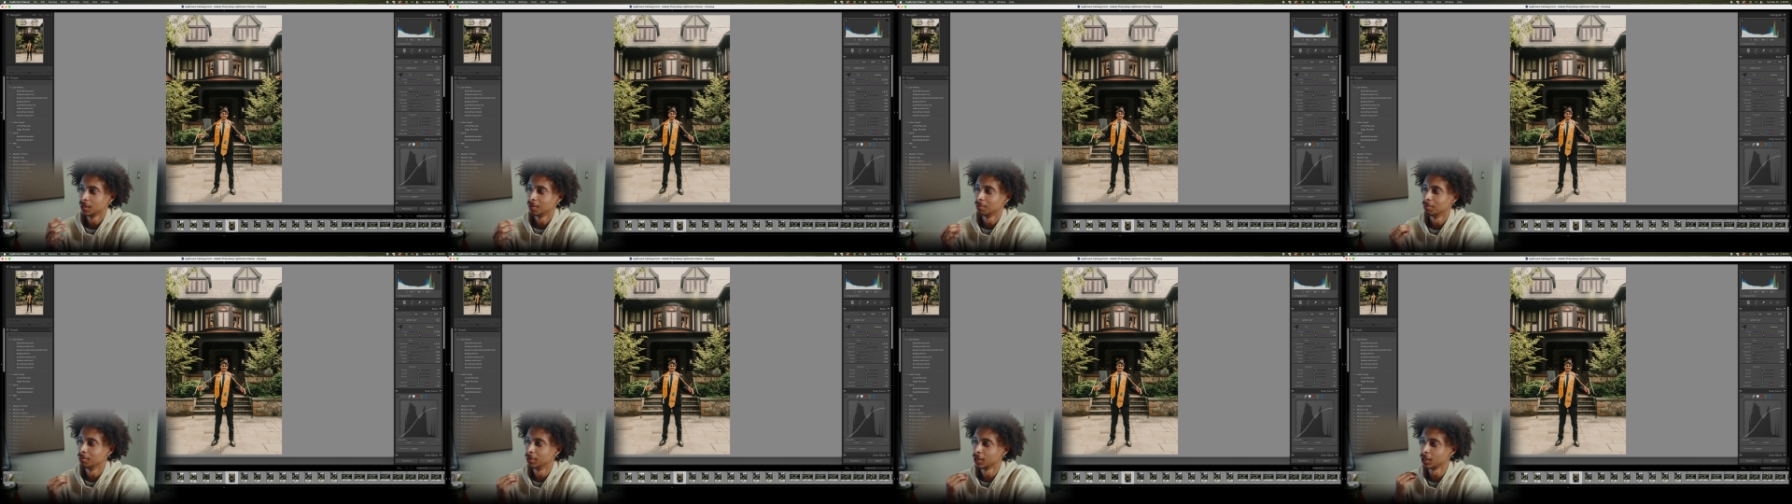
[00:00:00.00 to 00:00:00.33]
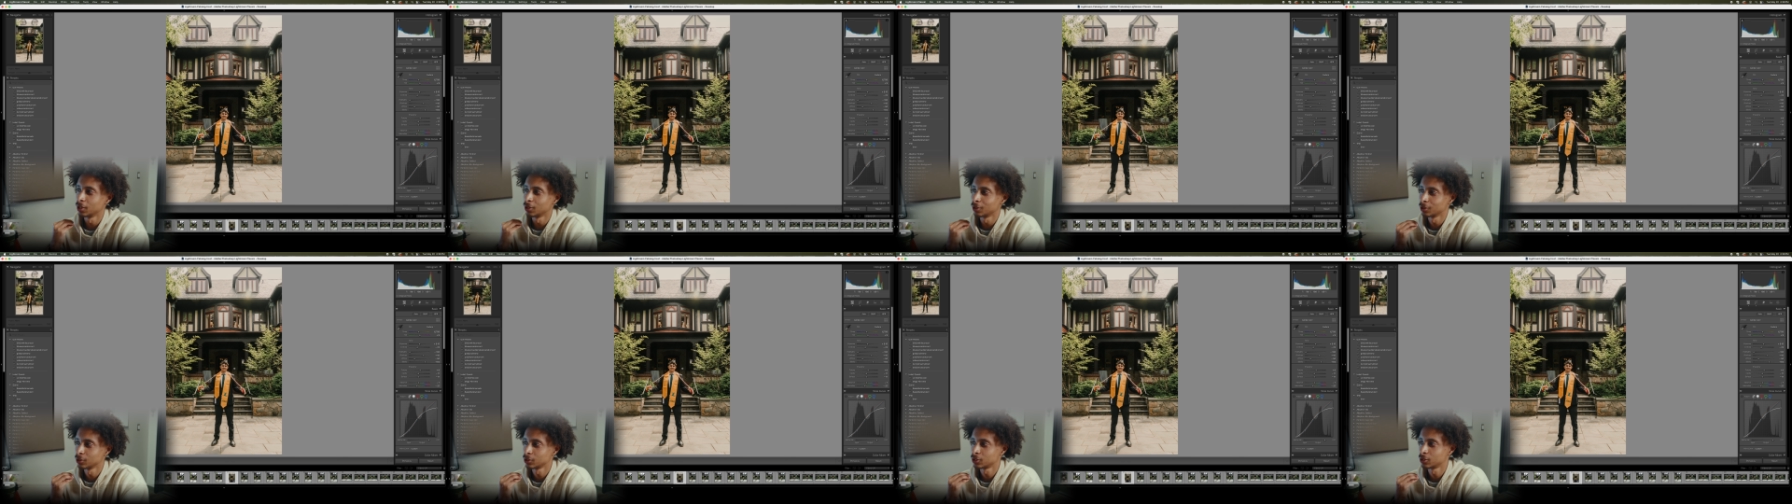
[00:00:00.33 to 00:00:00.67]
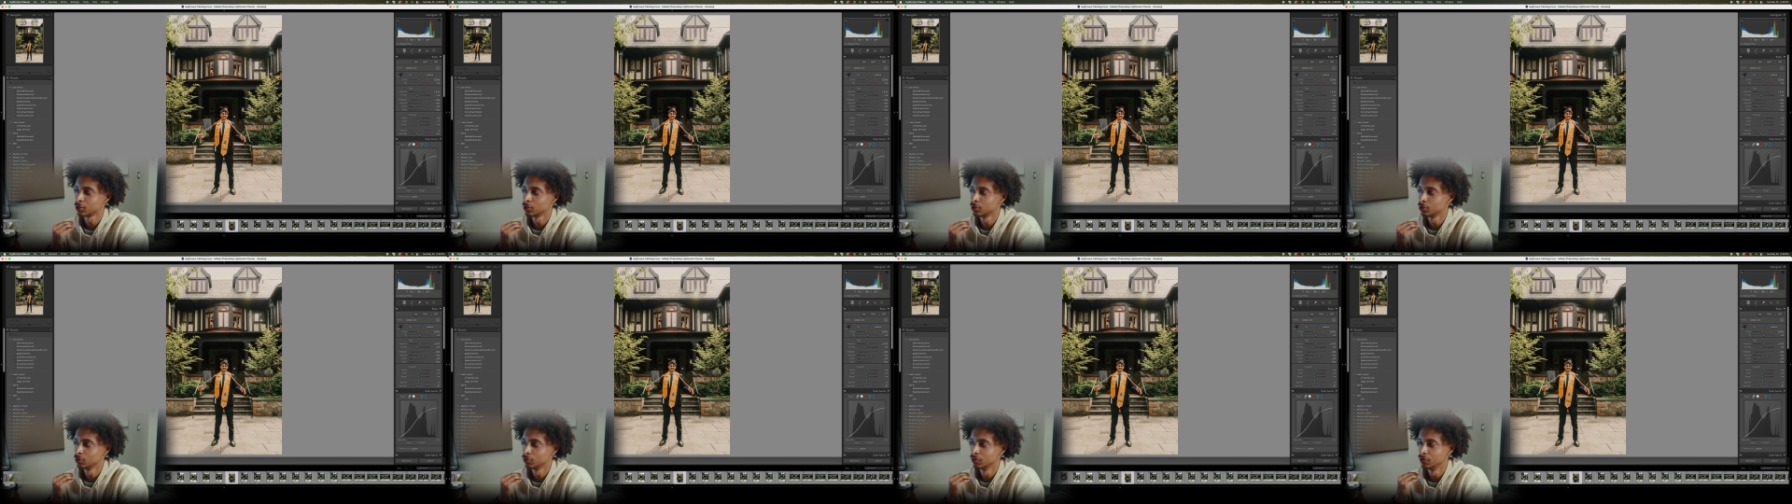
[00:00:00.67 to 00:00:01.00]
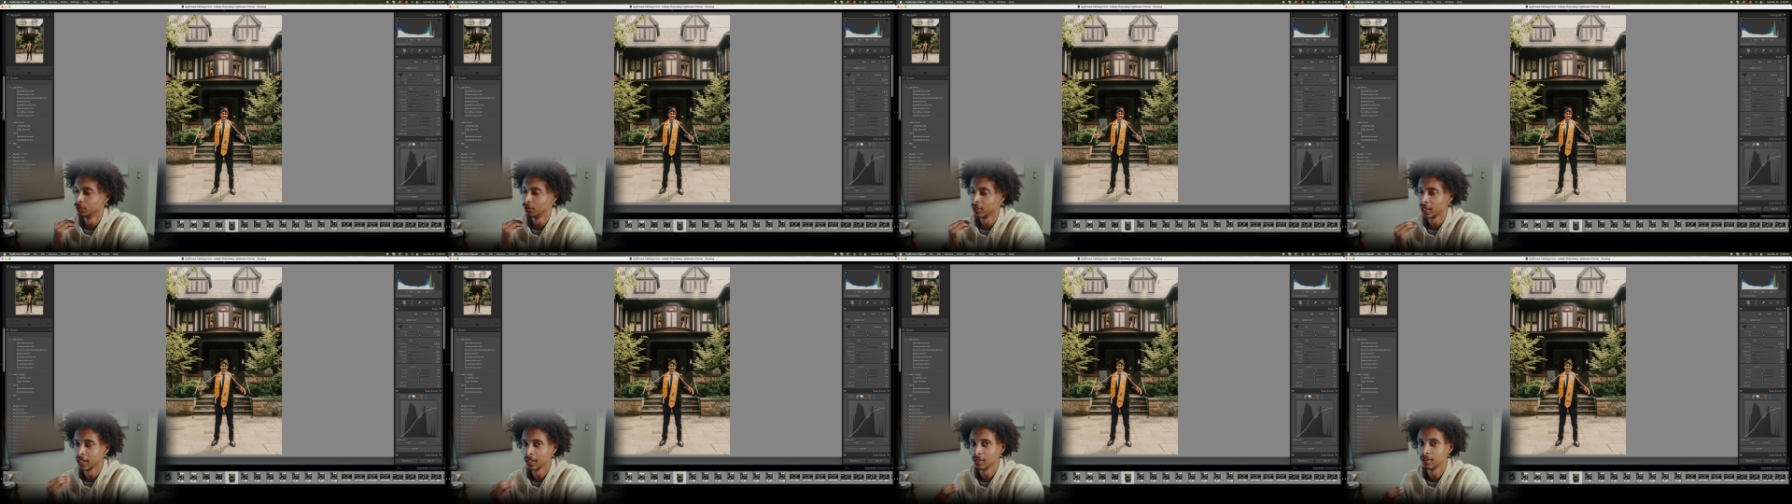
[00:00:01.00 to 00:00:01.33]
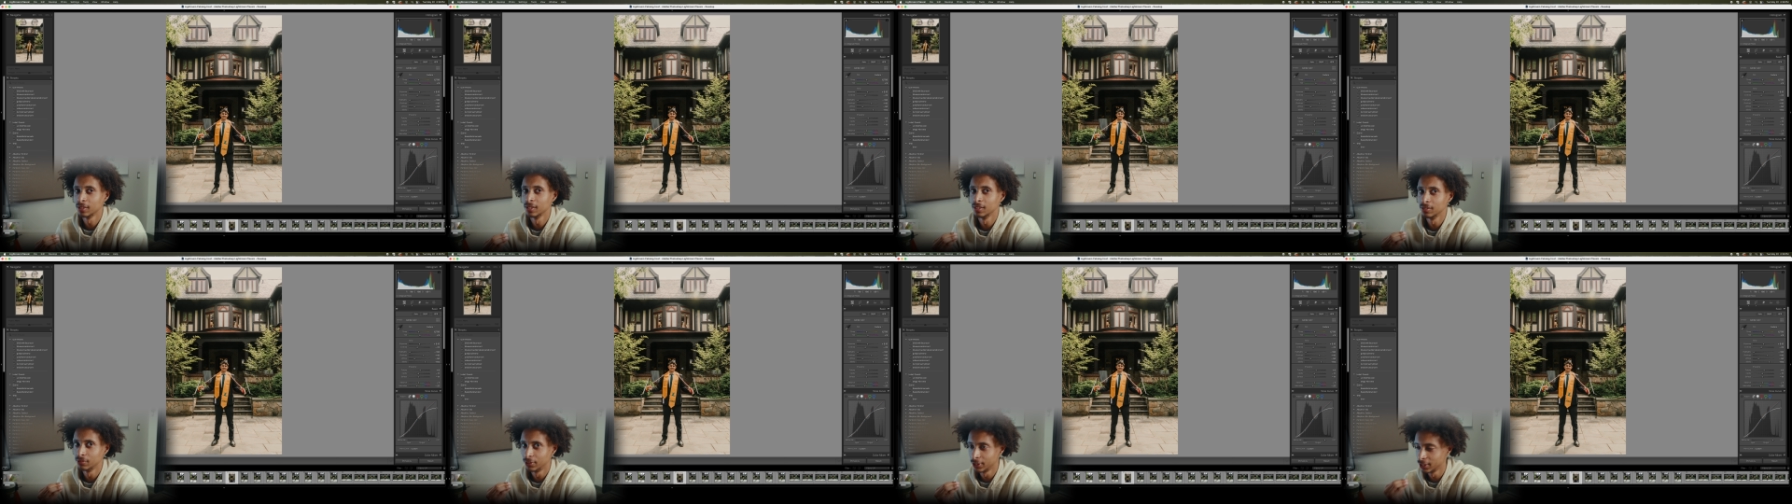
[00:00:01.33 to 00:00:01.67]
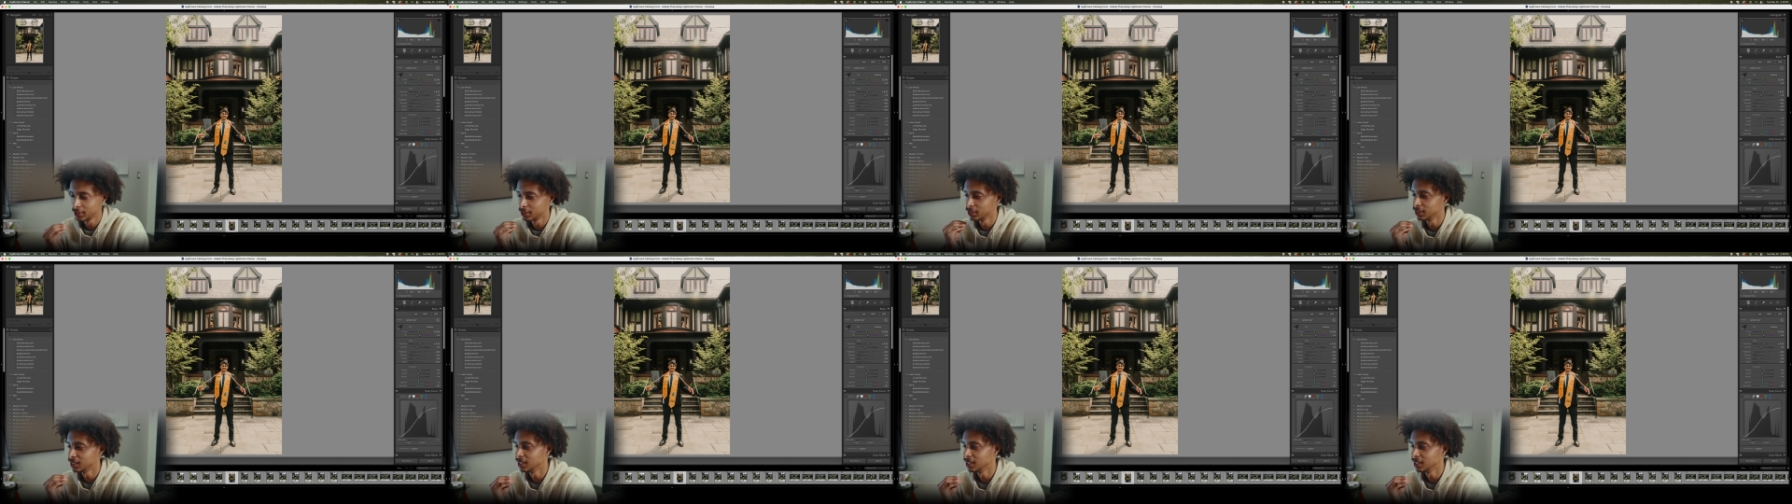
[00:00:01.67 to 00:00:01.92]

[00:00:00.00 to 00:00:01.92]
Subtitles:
but it can also very, very